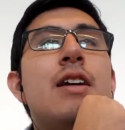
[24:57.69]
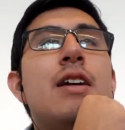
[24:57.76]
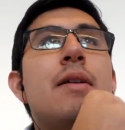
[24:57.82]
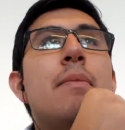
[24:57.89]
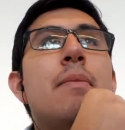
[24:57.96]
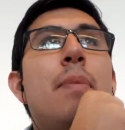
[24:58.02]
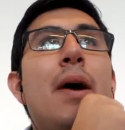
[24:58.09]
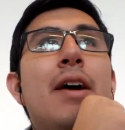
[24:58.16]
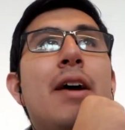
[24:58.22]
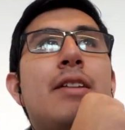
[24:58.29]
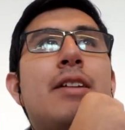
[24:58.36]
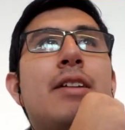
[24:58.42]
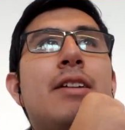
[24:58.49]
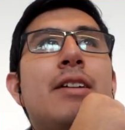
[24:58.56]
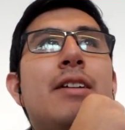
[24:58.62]
But
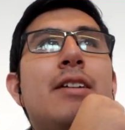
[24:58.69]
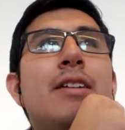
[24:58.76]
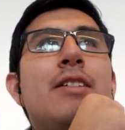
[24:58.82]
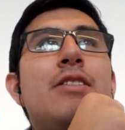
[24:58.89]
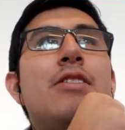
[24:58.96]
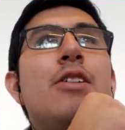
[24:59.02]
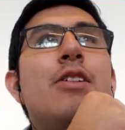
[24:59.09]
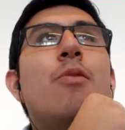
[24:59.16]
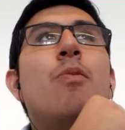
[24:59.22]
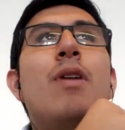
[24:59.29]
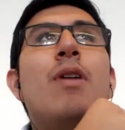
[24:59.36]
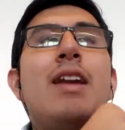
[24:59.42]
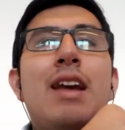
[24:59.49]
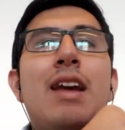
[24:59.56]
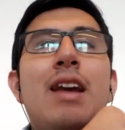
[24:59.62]
what
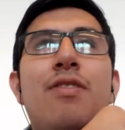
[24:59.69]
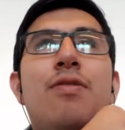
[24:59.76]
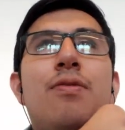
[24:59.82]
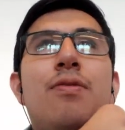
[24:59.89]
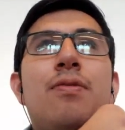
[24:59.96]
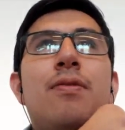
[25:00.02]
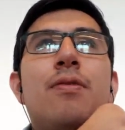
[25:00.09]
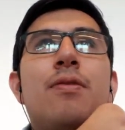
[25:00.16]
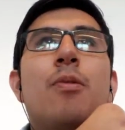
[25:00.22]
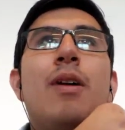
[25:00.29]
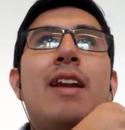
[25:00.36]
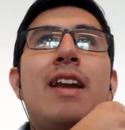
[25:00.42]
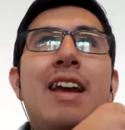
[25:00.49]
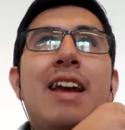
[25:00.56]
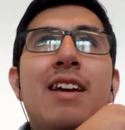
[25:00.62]
if
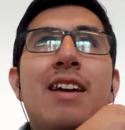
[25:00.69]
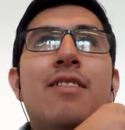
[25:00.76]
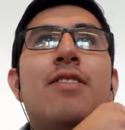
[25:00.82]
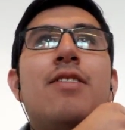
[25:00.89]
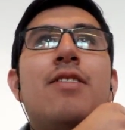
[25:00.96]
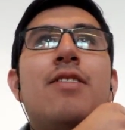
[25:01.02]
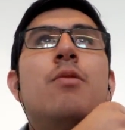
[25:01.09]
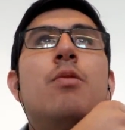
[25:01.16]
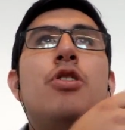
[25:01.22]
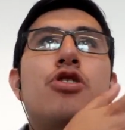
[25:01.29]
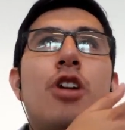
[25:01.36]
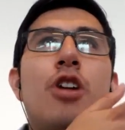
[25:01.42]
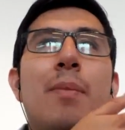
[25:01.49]
we dropped the